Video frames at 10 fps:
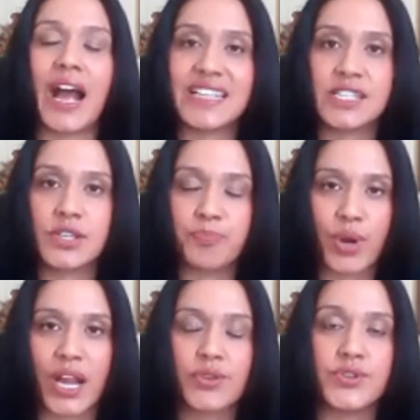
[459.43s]
as
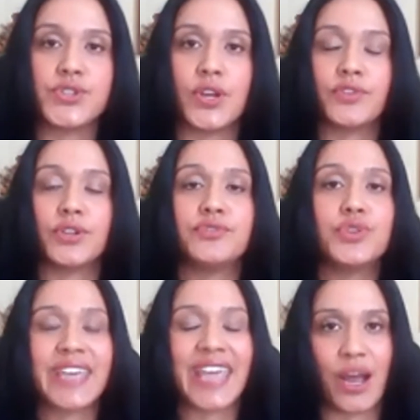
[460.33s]
proud conservative, to
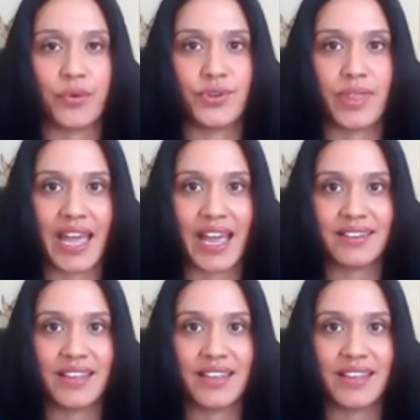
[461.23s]
counter that.